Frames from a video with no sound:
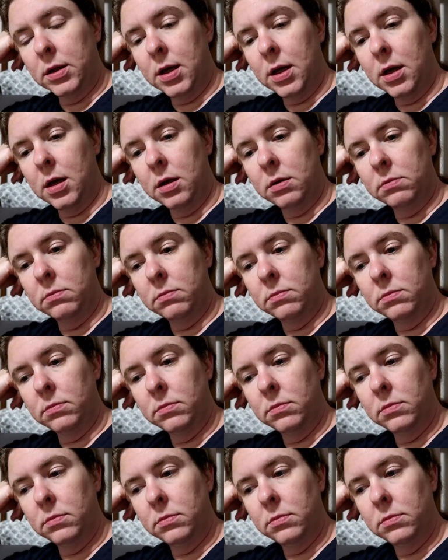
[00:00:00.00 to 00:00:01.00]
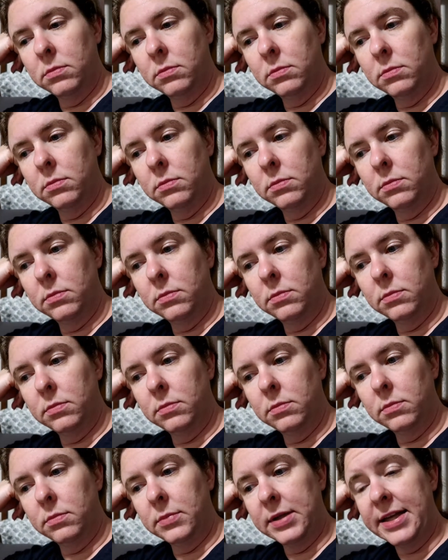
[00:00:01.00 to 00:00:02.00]
Um,
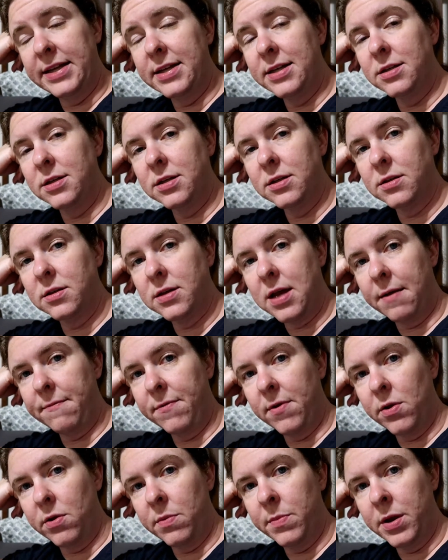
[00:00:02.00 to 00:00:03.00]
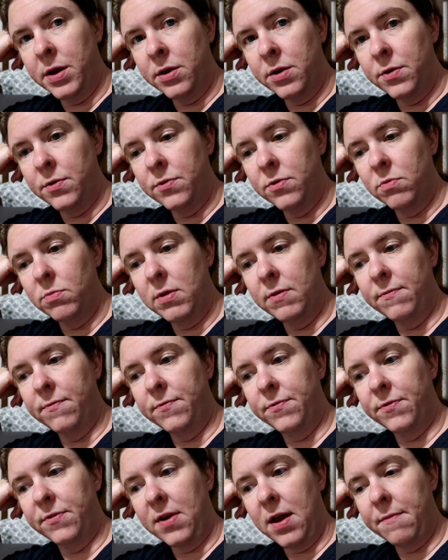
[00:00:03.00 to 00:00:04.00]
and they didn't just stop following me on YouTube. They
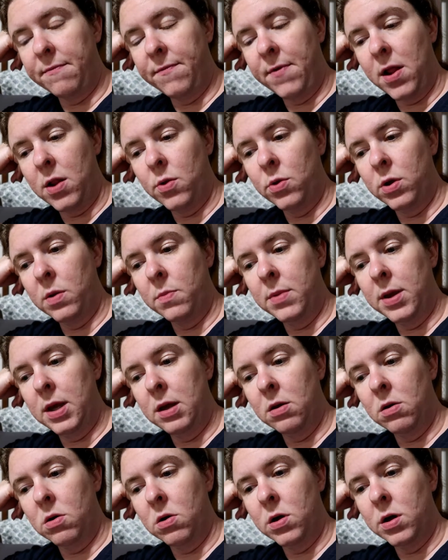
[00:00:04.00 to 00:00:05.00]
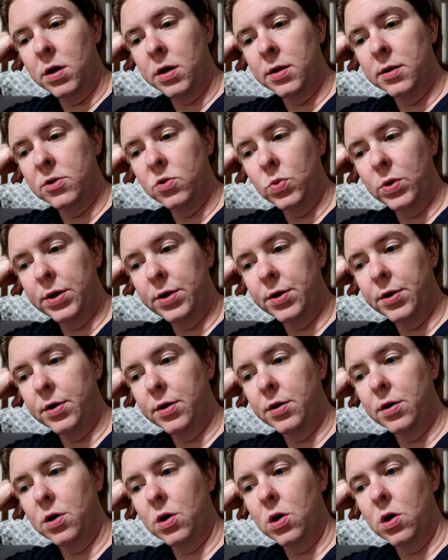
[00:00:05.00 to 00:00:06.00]
stopped following me on
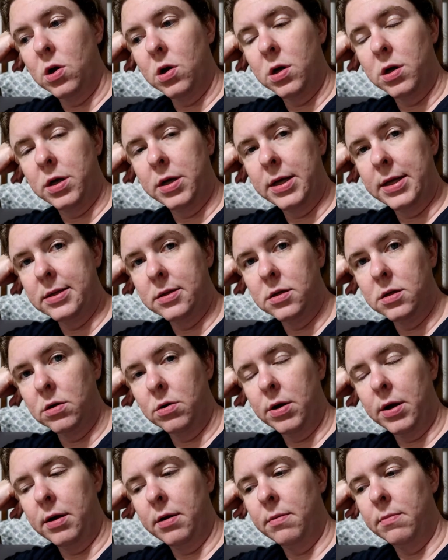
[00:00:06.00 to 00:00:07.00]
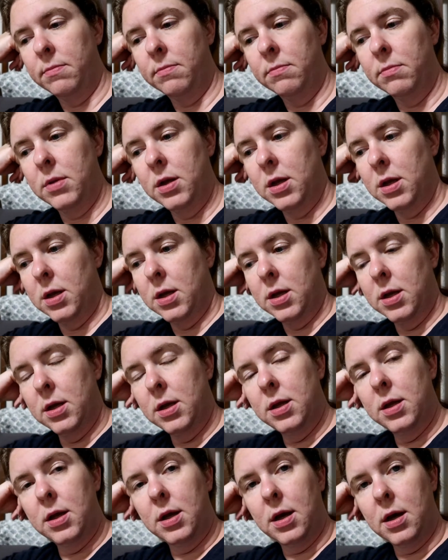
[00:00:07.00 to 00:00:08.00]
Twitter, on Instagram,
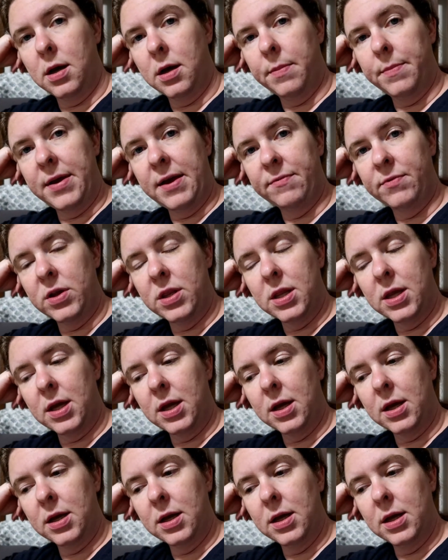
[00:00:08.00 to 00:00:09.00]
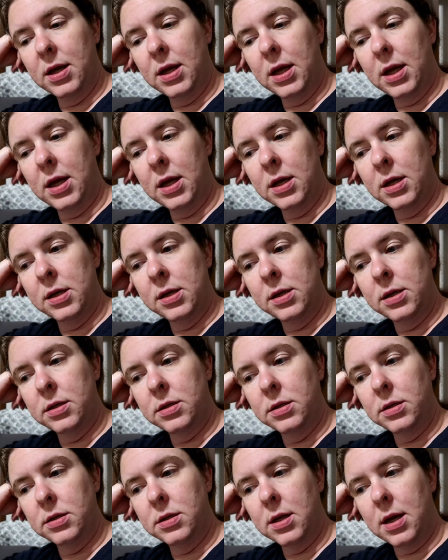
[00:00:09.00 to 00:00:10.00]
um, everything.
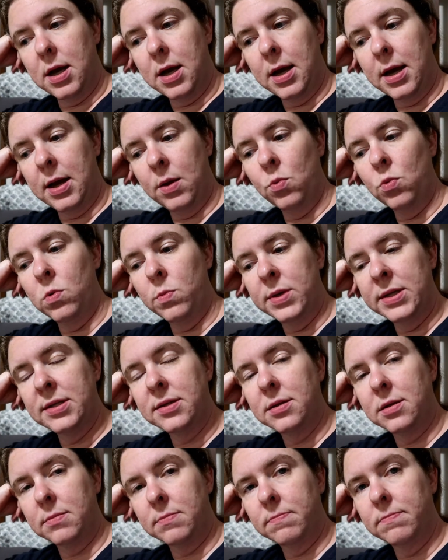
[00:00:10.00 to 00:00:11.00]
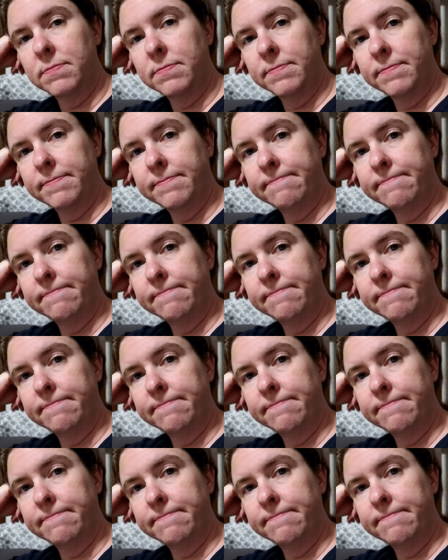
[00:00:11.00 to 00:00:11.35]
And I will miss them.